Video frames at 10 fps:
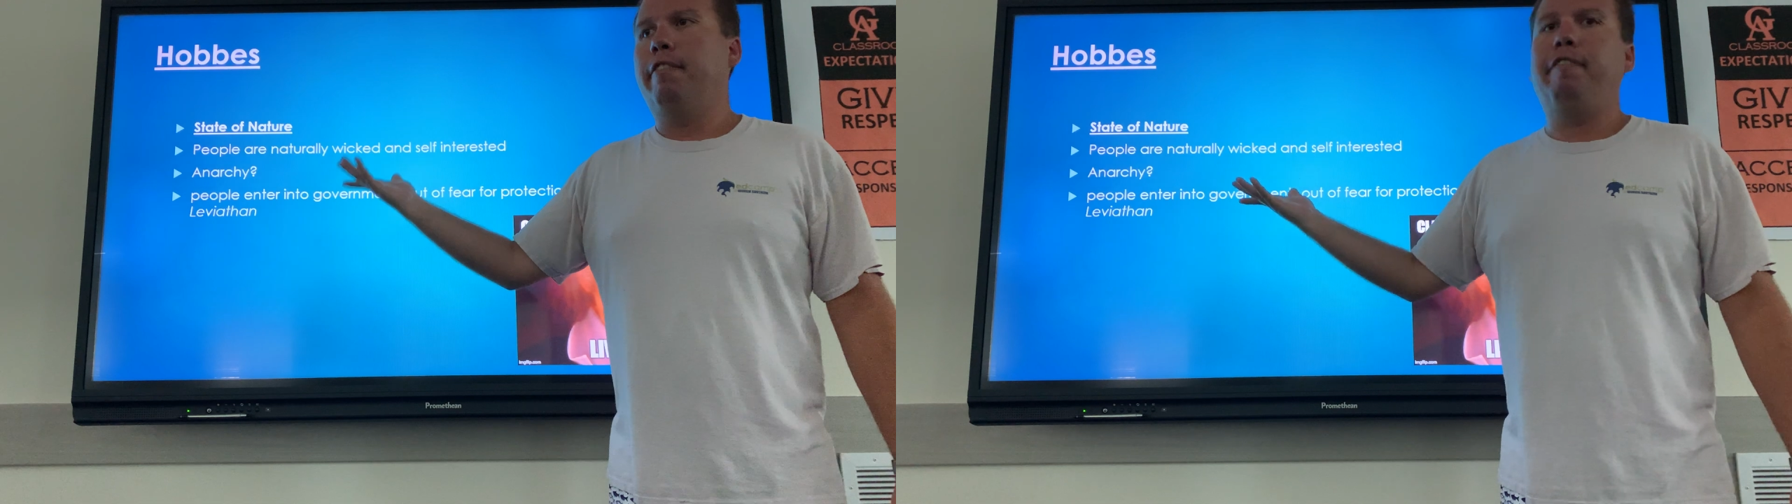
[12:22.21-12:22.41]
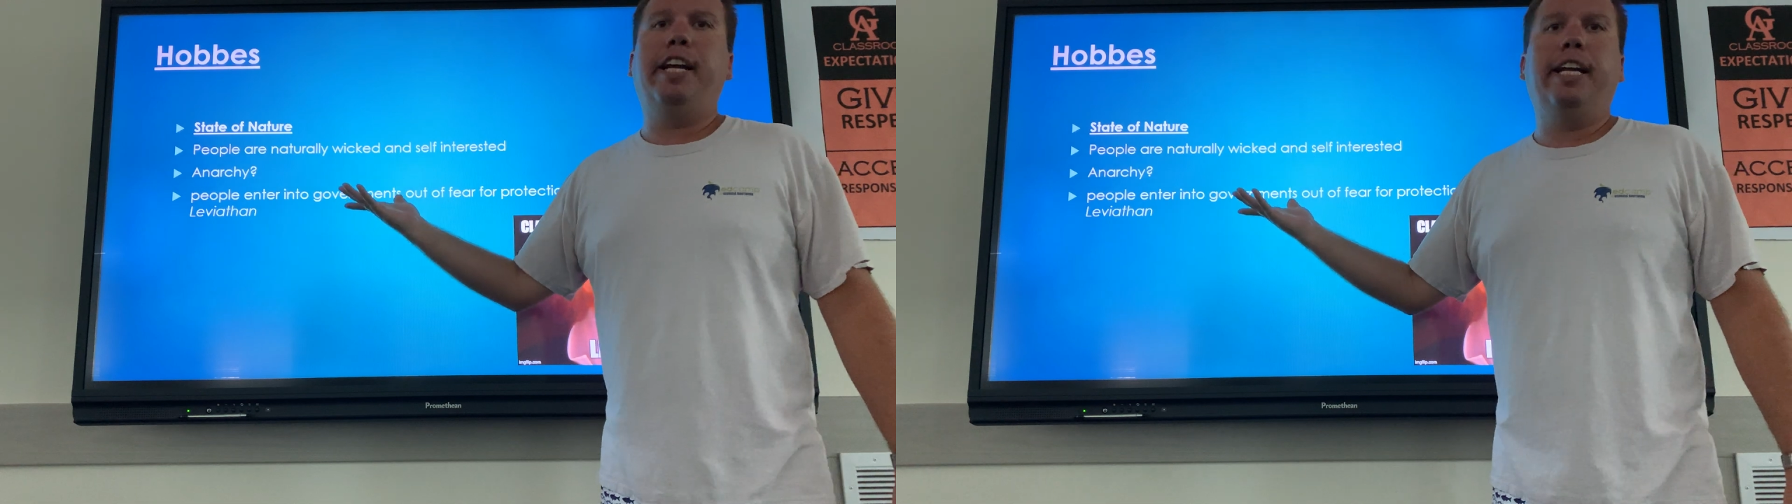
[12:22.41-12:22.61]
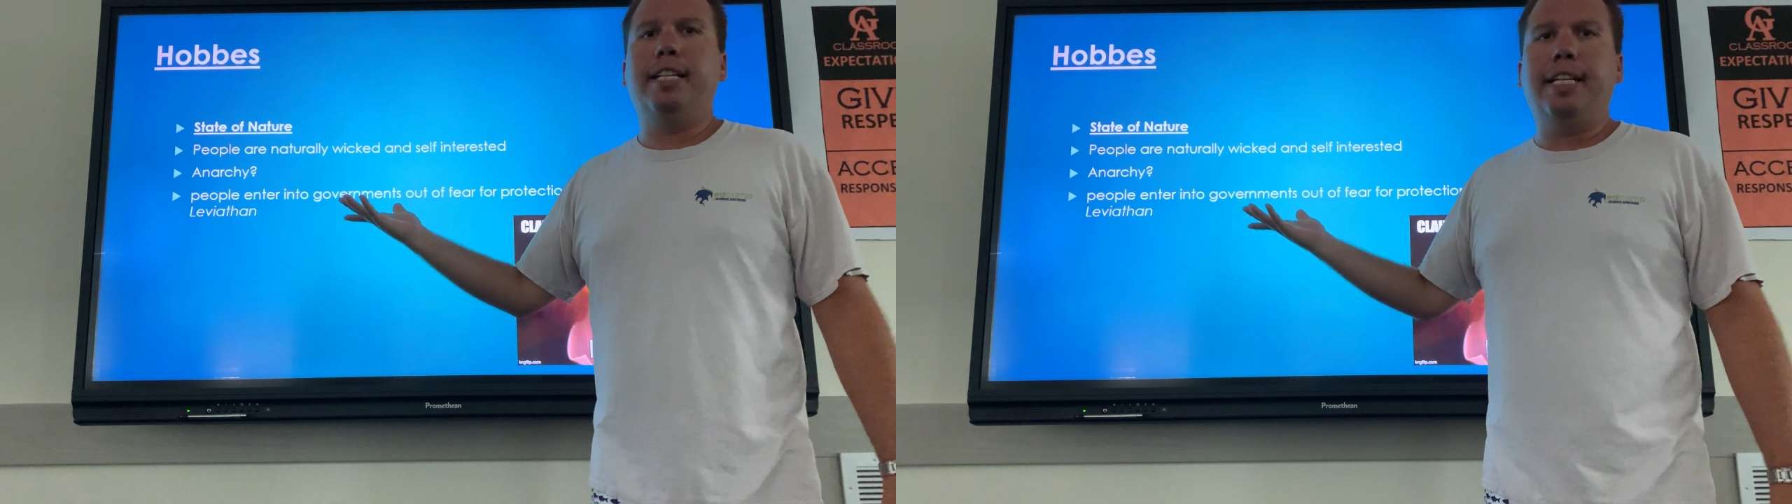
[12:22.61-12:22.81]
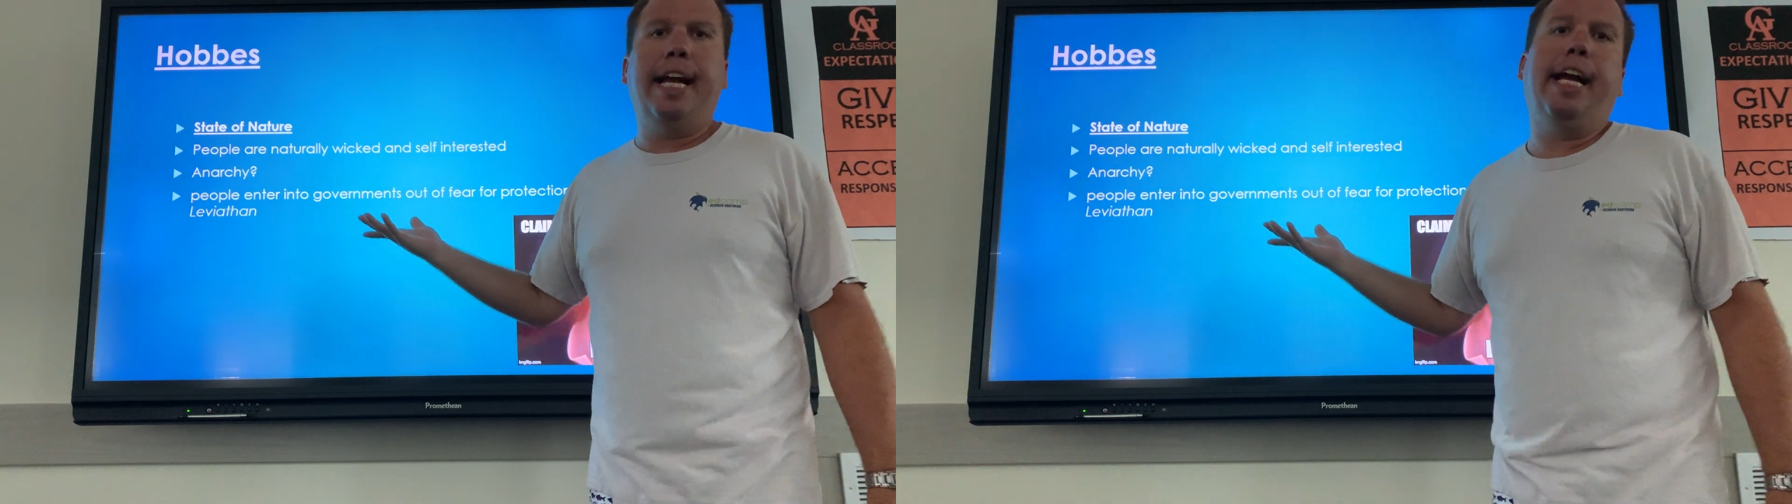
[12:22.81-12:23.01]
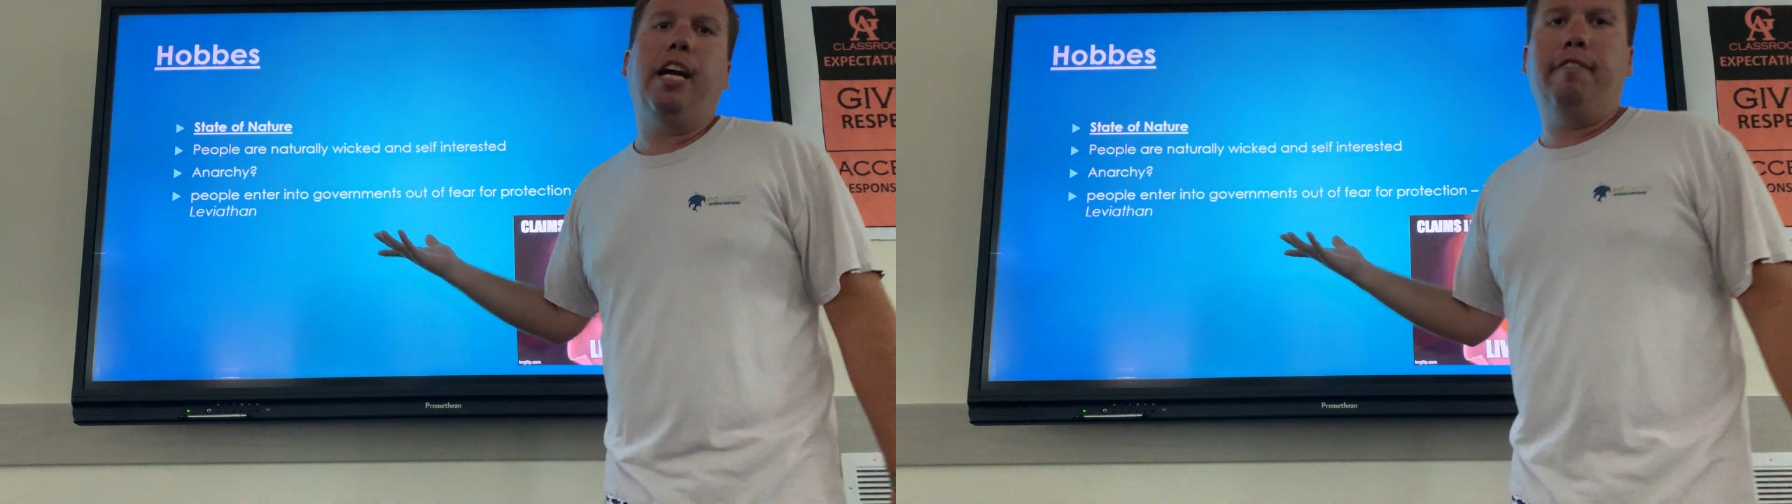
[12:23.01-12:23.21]
feed it and
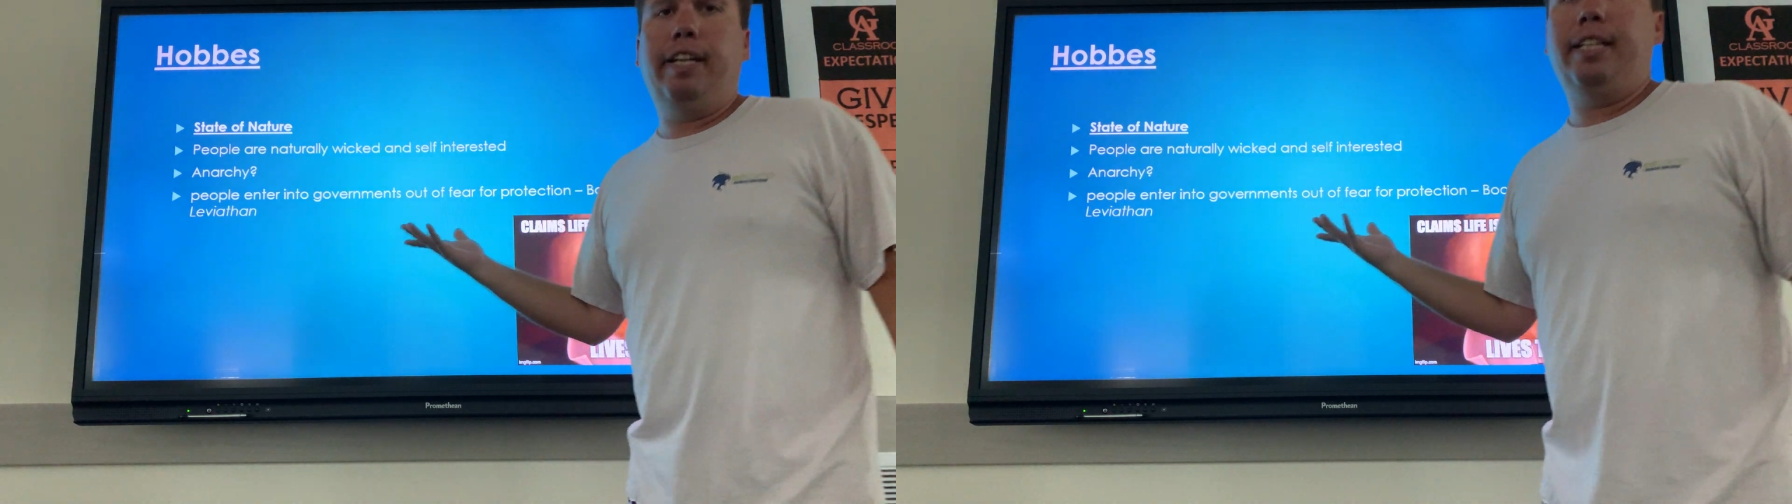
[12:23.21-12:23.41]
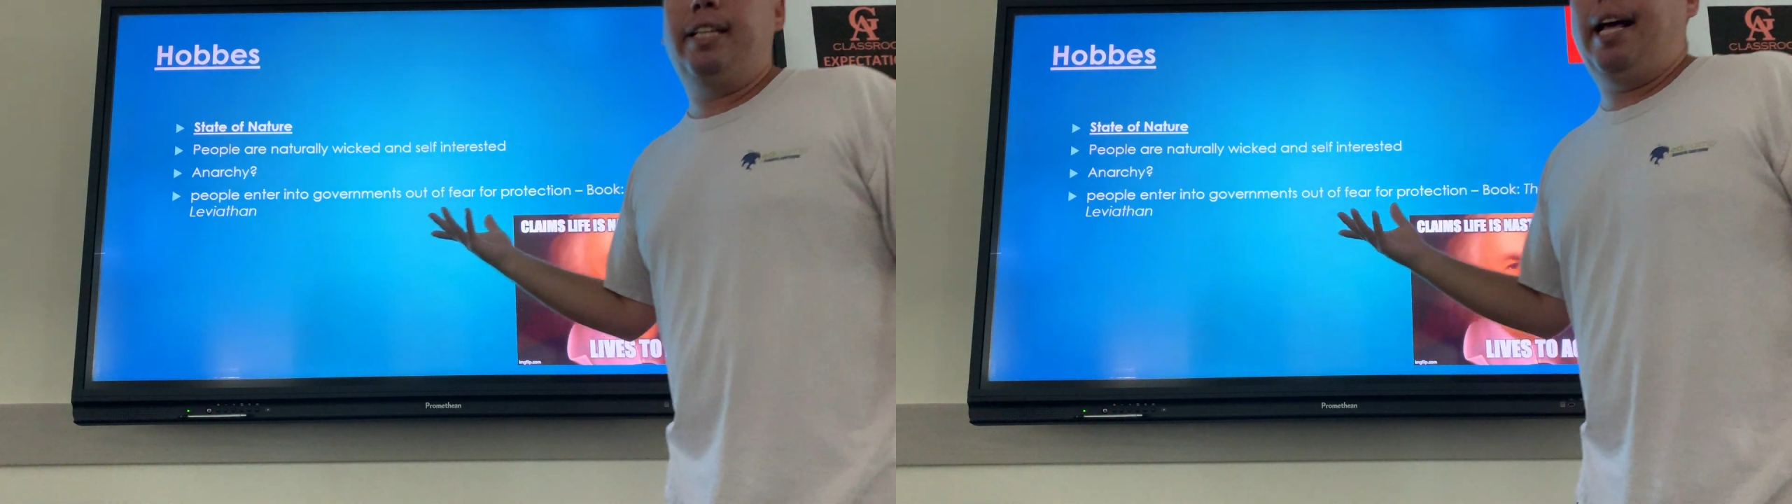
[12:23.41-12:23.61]
take care of it.